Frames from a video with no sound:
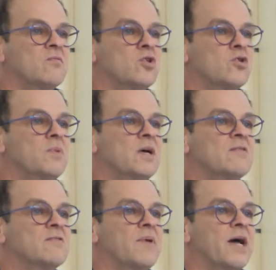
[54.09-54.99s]
which
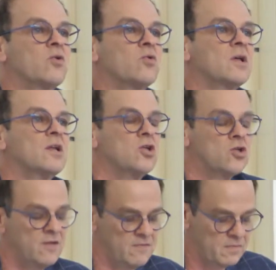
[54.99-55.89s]
means
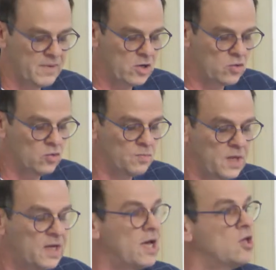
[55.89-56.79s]
microdeletions and
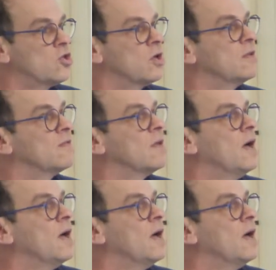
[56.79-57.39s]
microduplications,